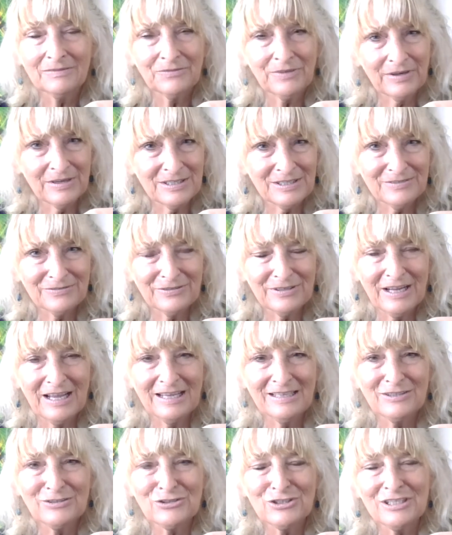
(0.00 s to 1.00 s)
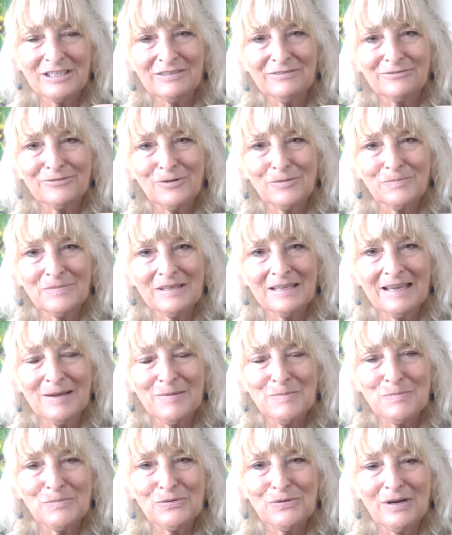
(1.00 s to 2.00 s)
very different energy from the
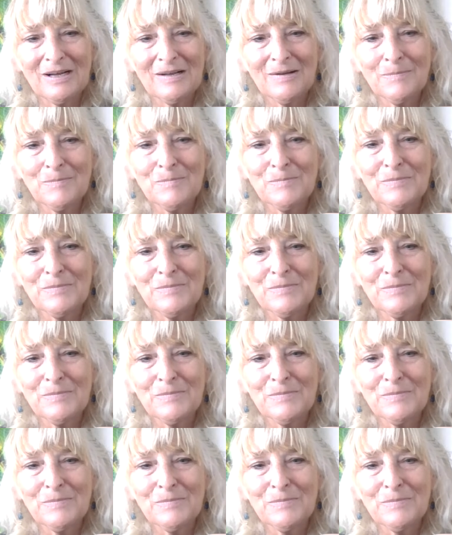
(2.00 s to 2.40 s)
Emperor,